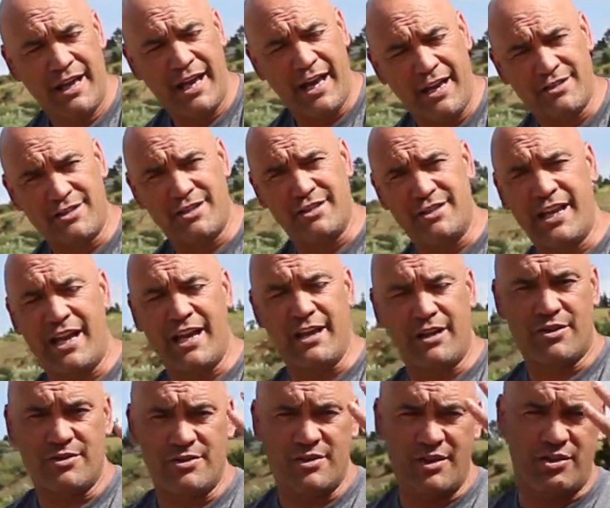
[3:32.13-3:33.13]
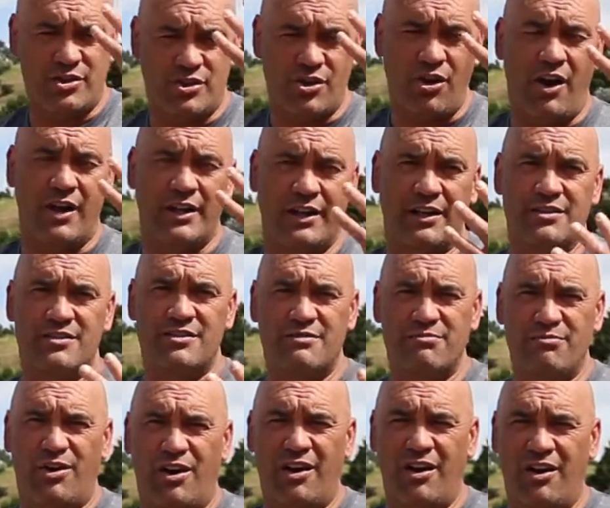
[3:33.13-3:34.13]
out today because it's shining
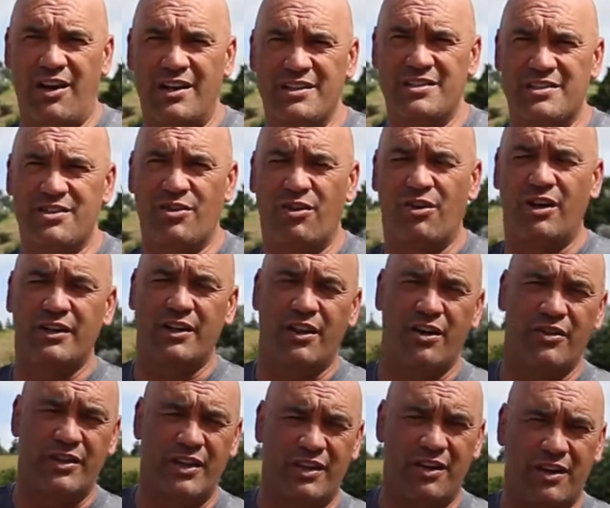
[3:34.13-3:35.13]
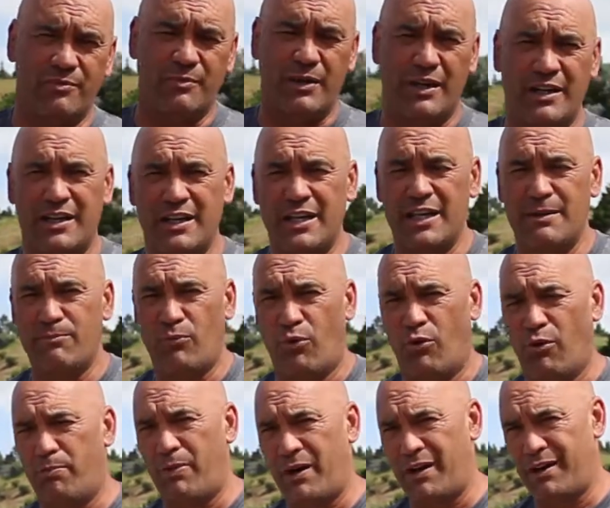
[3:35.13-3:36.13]
into my eyes, so I know that I'm going to need
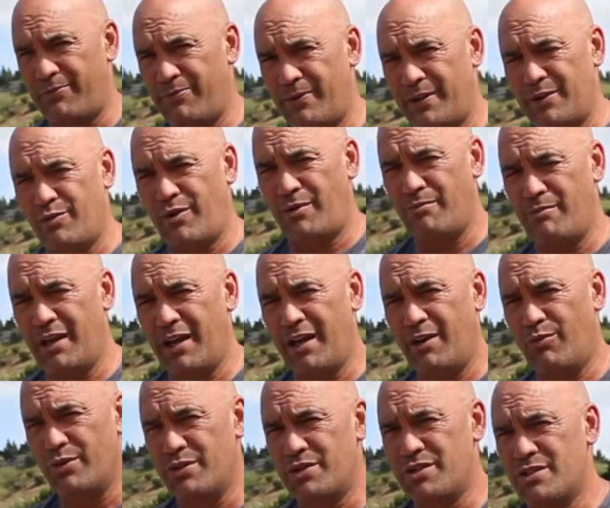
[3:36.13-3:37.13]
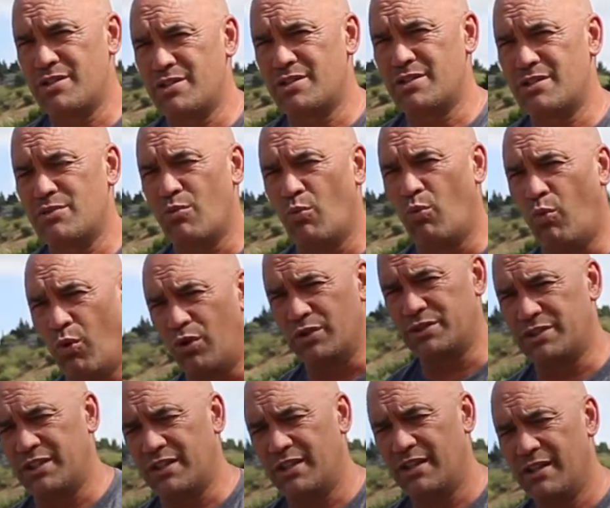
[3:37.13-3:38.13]
more parawhenua mea, which is
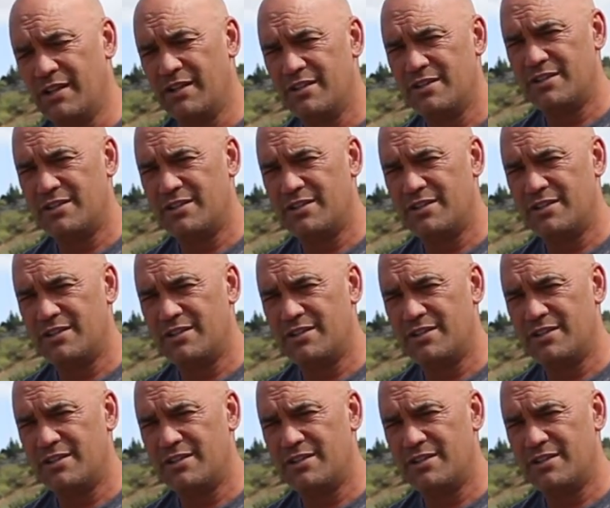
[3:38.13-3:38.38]
water,